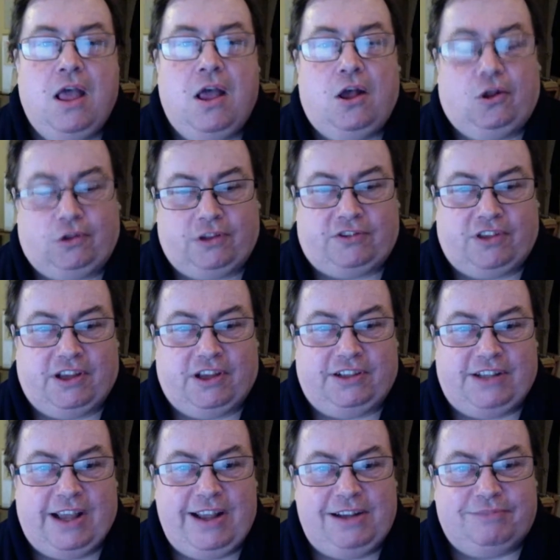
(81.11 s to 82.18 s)
On the third
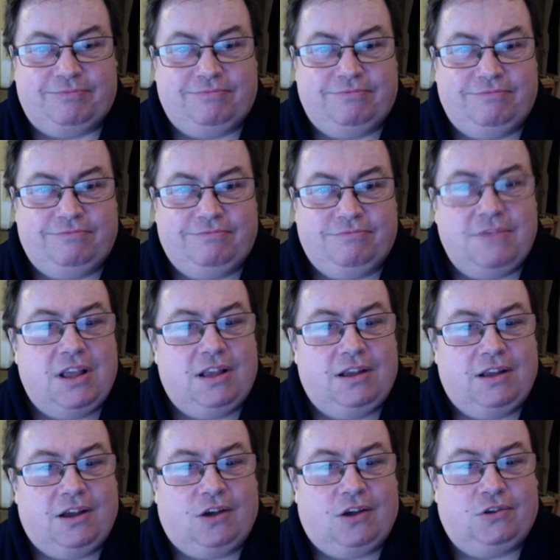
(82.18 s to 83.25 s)
day,
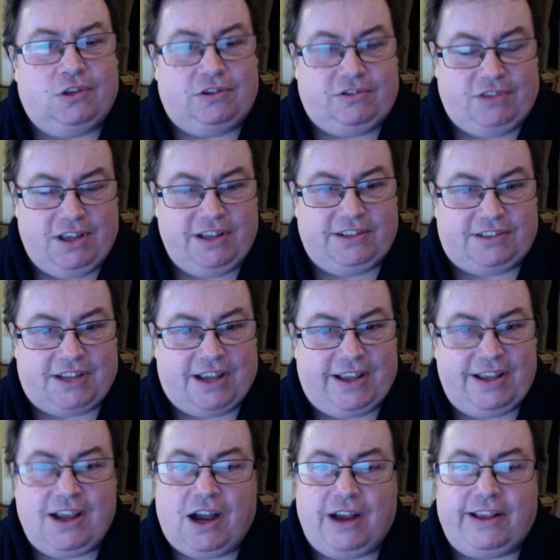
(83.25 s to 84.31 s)
on the third
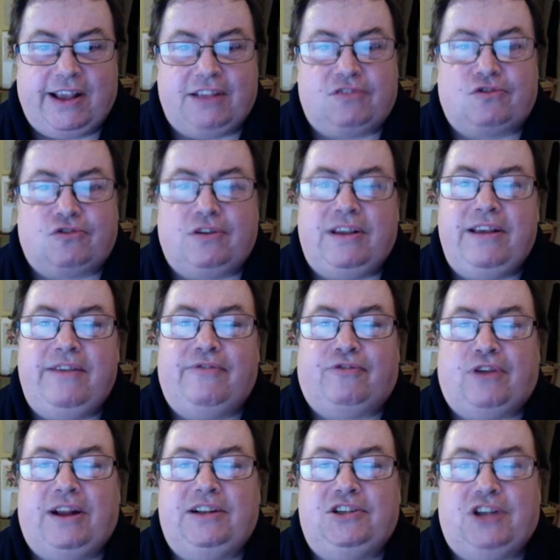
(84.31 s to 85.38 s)
day, I get three
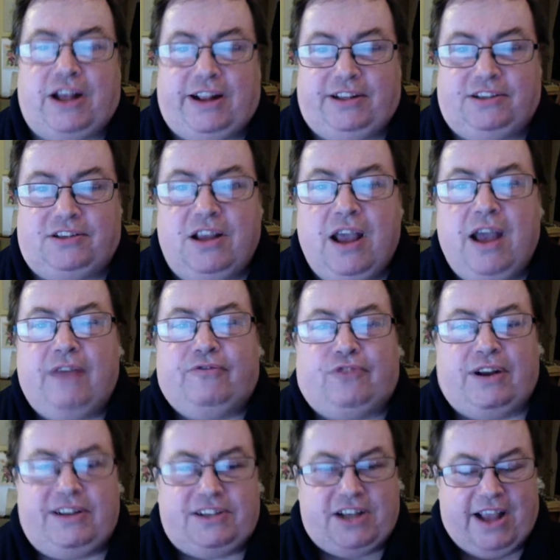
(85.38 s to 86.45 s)
French hens.
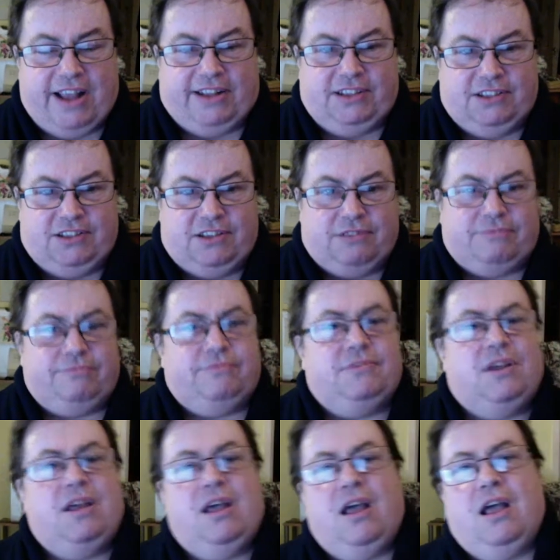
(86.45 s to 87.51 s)
French hens
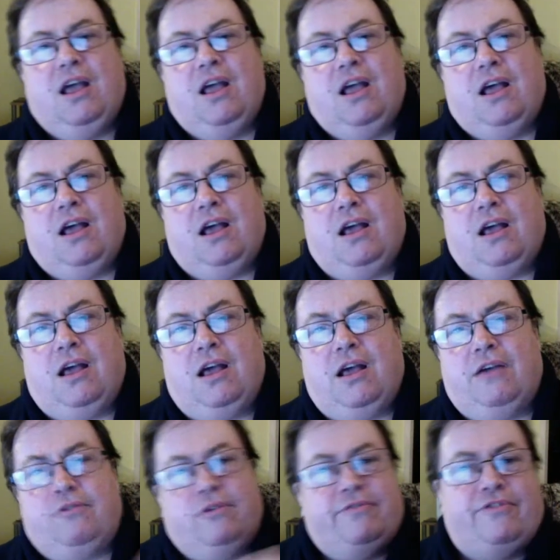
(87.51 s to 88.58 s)

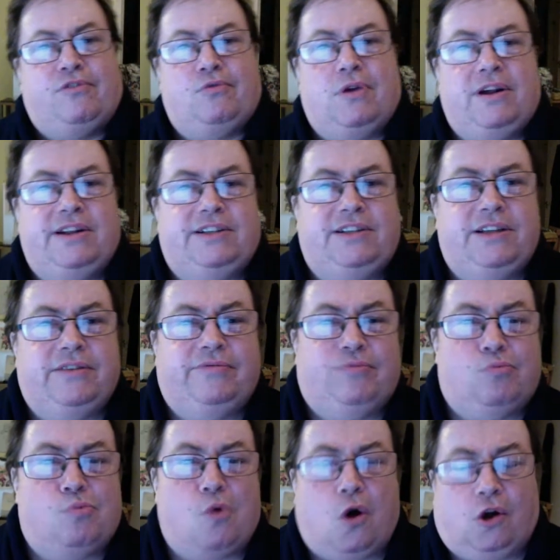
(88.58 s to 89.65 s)
are a variety of
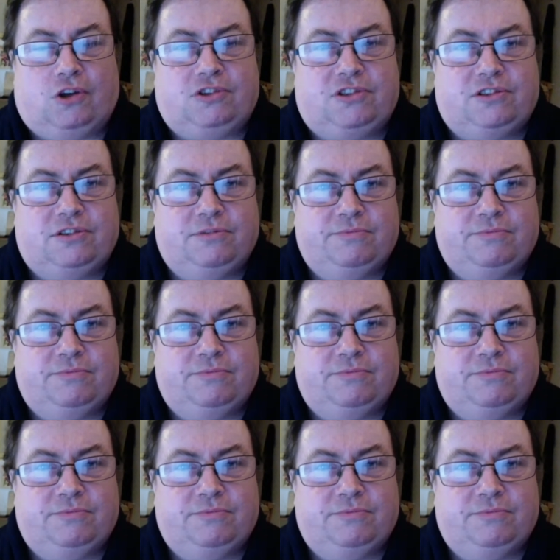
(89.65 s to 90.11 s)
what?